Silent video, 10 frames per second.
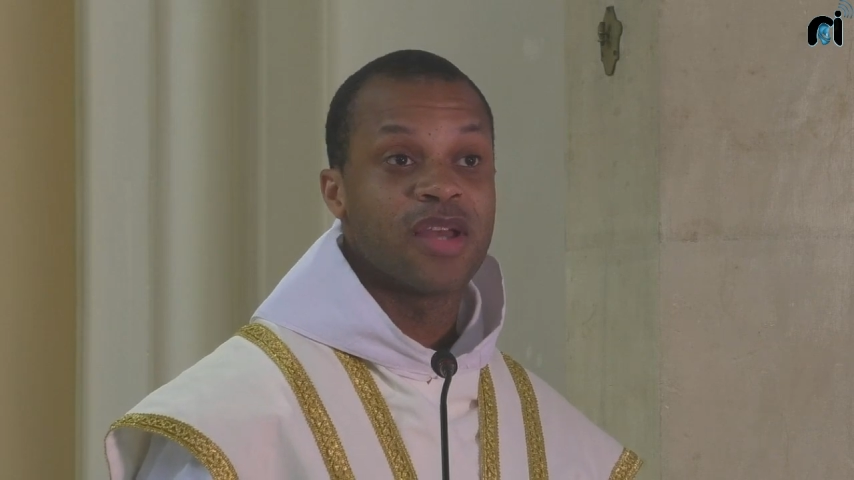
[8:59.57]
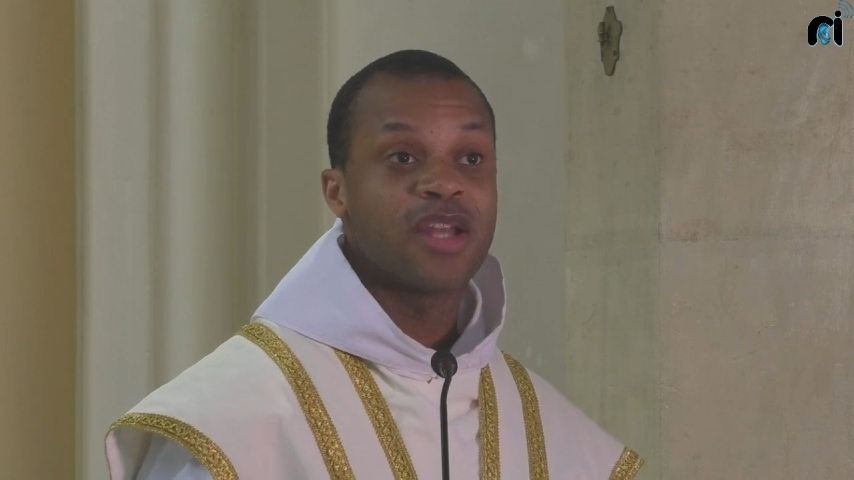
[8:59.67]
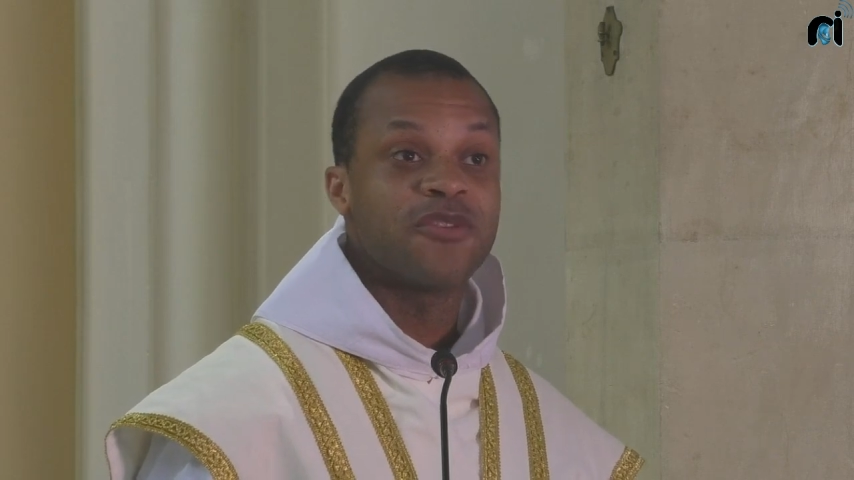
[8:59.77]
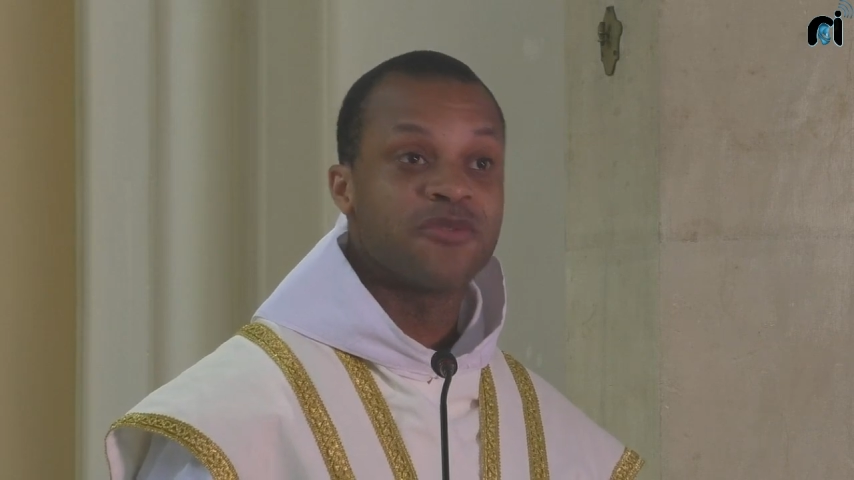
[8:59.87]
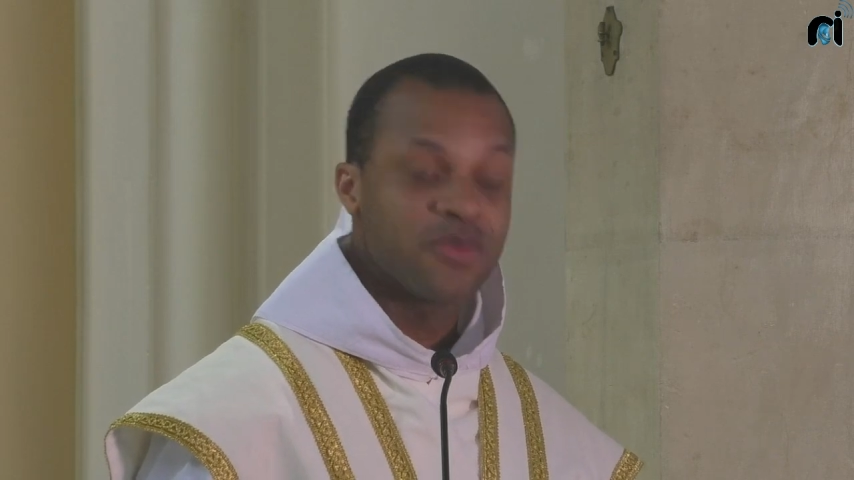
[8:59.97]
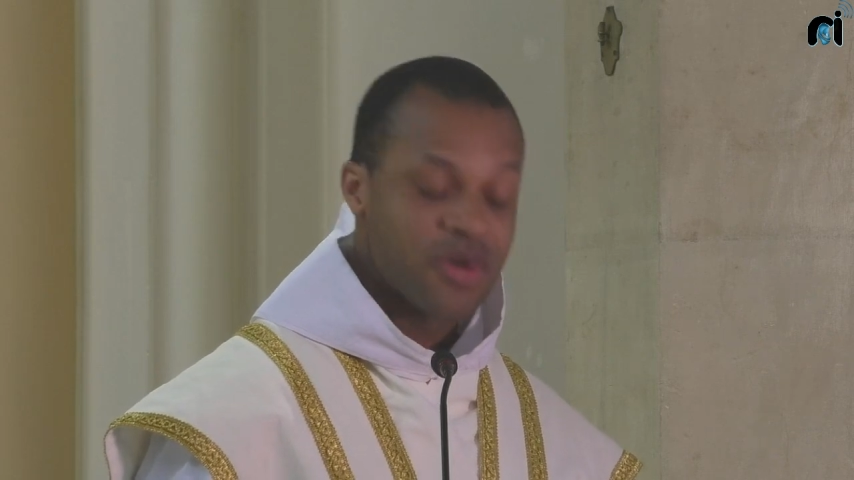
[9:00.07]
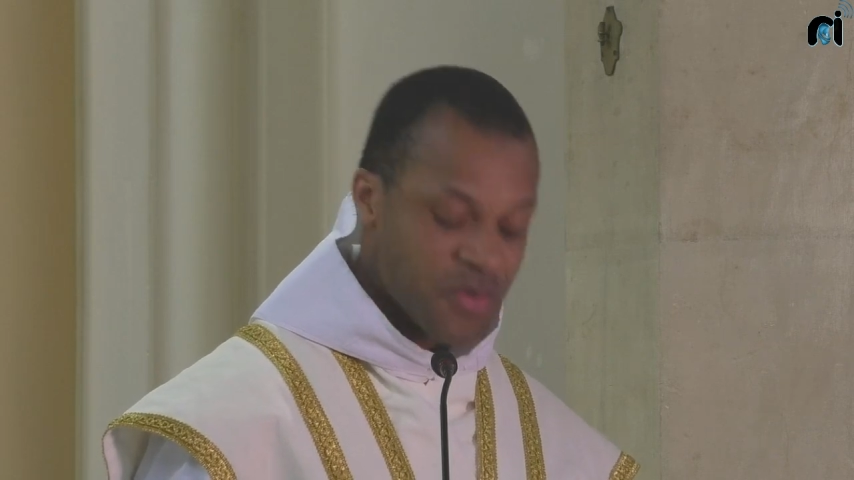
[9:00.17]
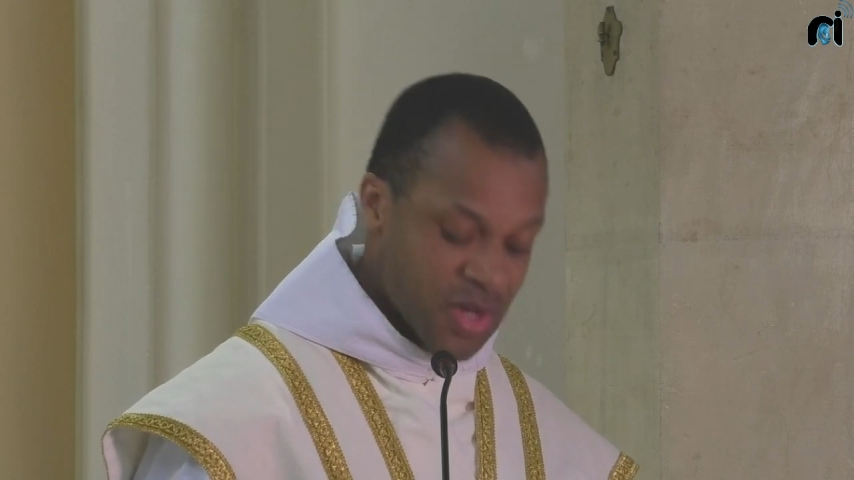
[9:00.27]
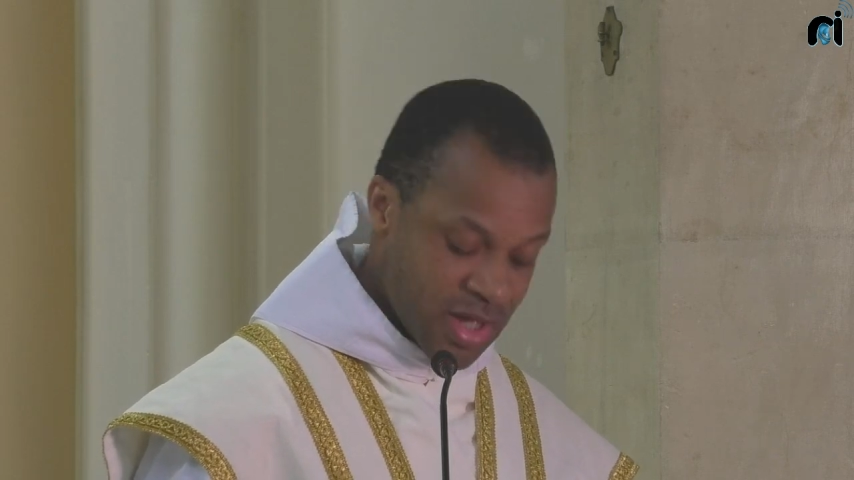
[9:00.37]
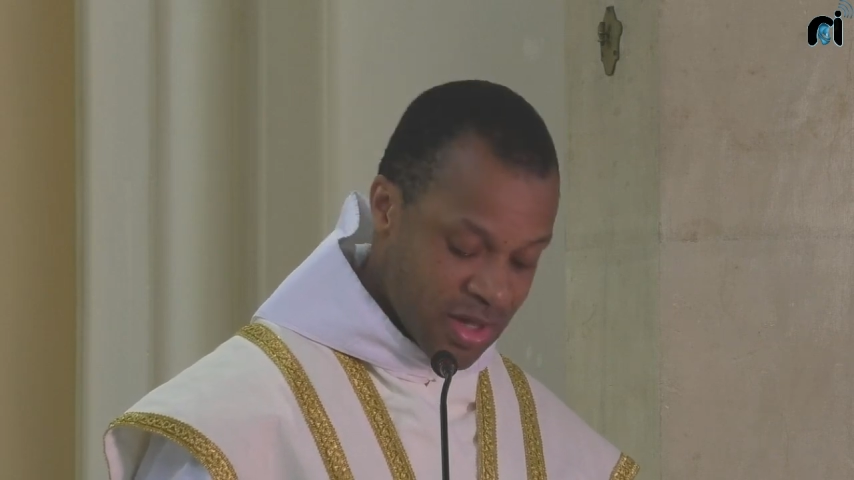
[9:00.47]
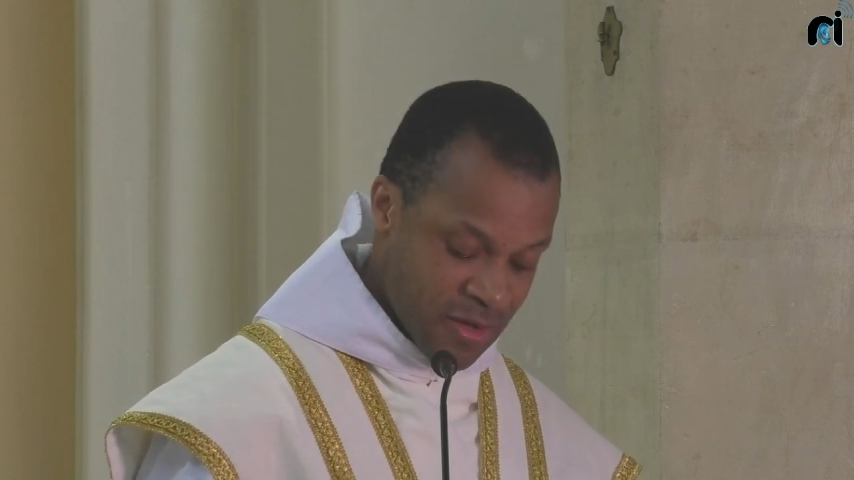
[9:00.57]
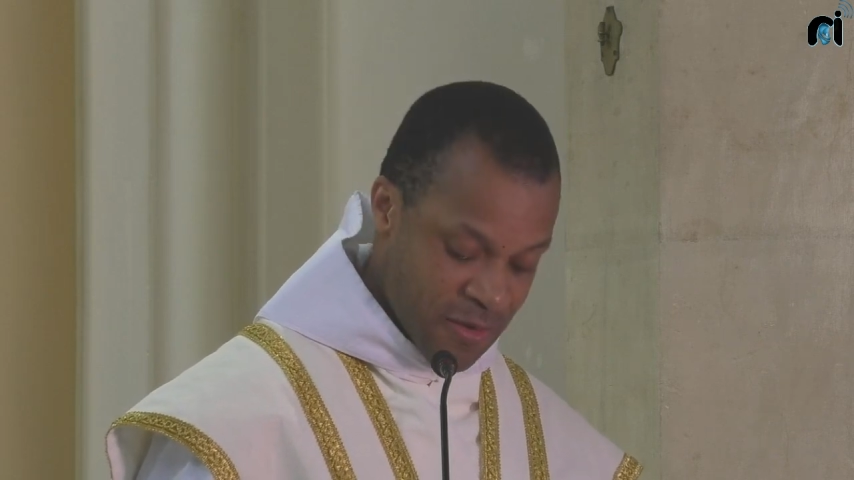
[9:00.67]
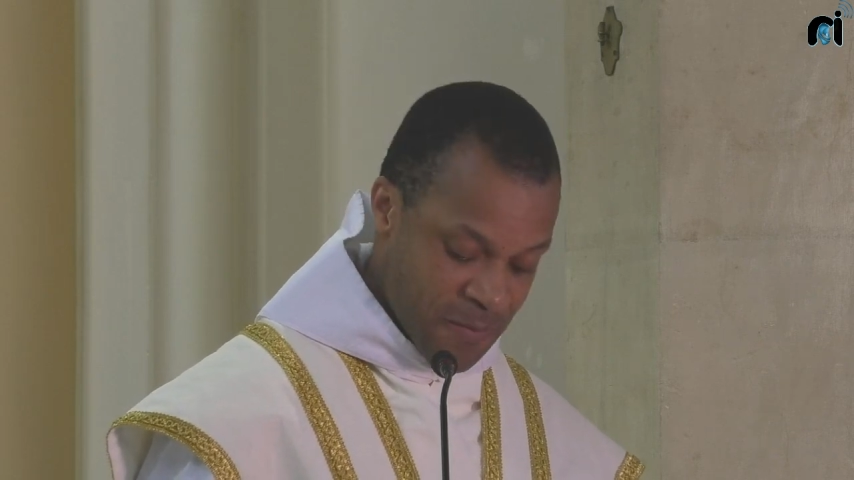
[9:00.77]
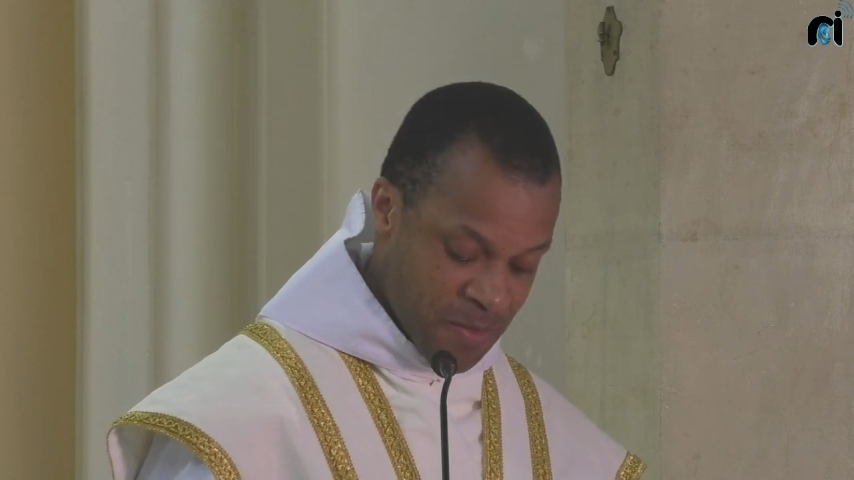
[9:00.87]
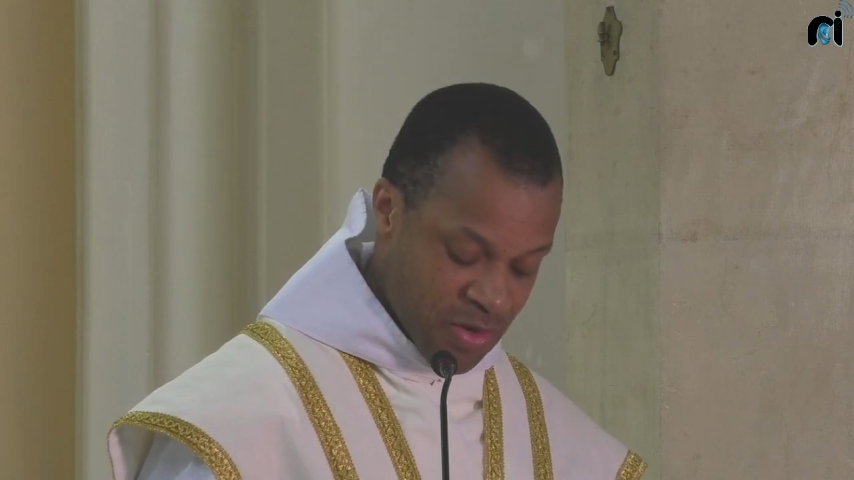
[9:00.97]
And if you are aware
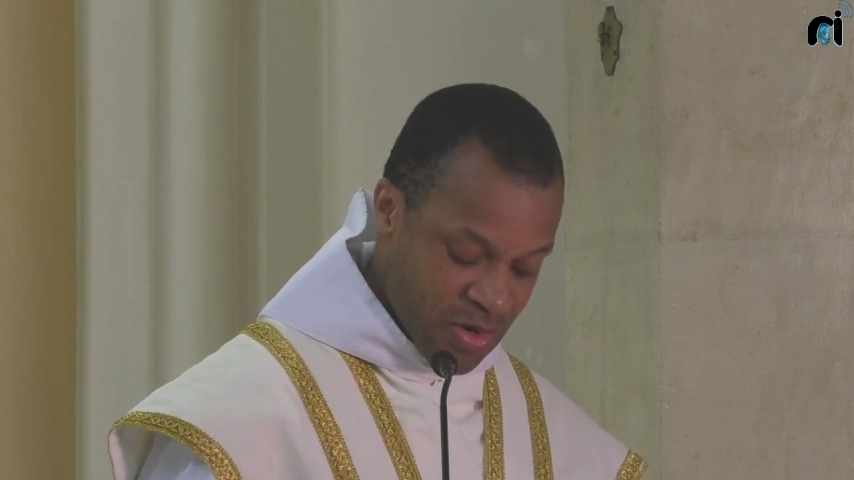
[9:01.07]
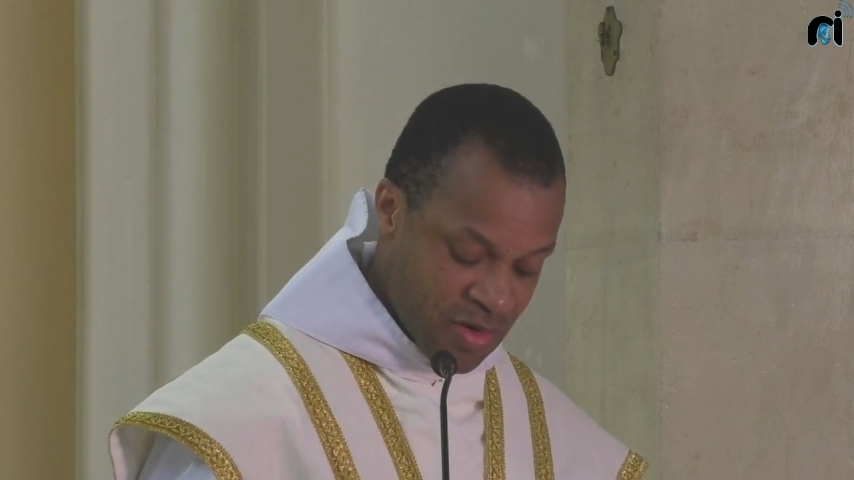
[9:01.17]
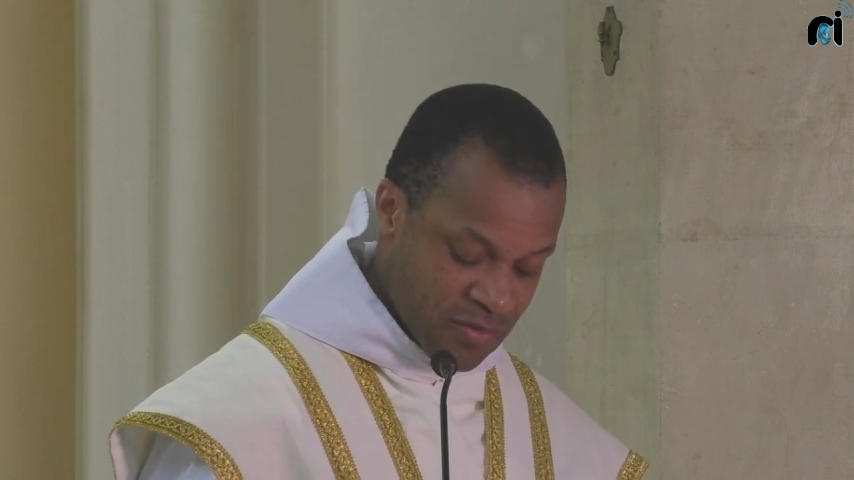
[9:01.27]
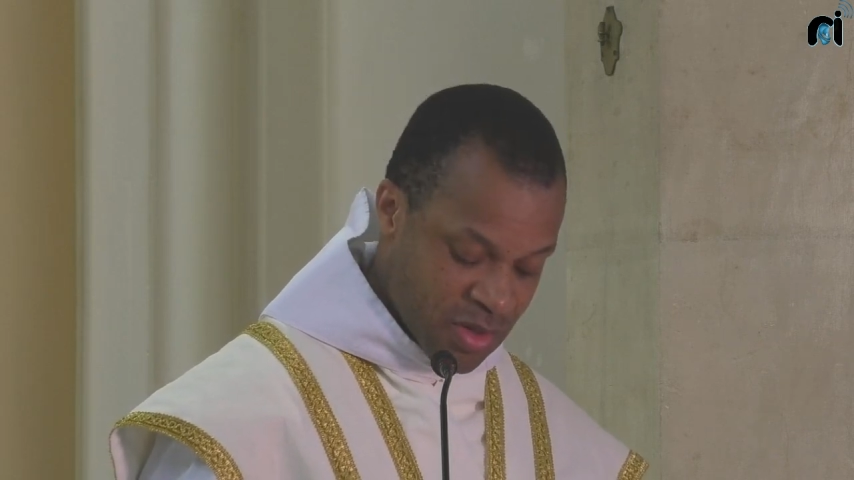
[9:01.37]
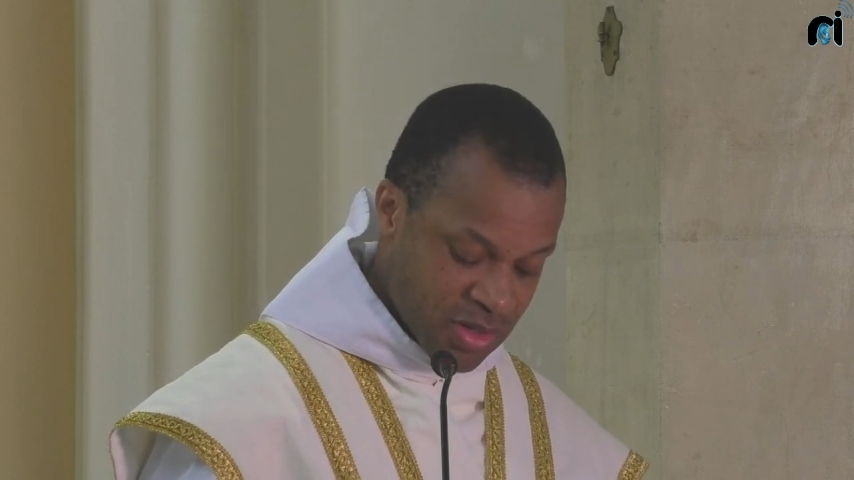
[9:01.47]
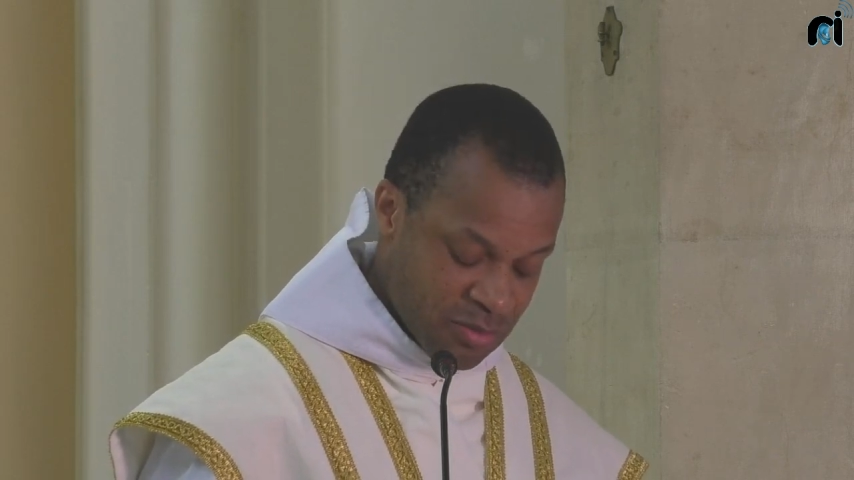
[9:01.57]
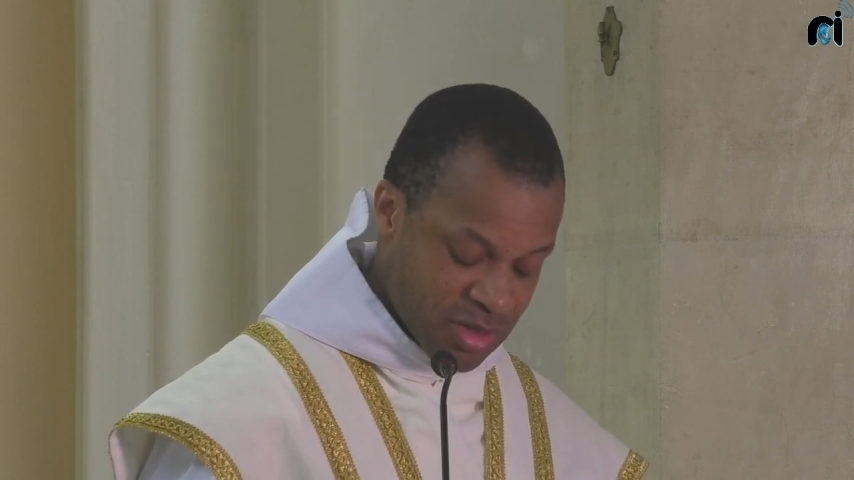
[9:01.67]
of what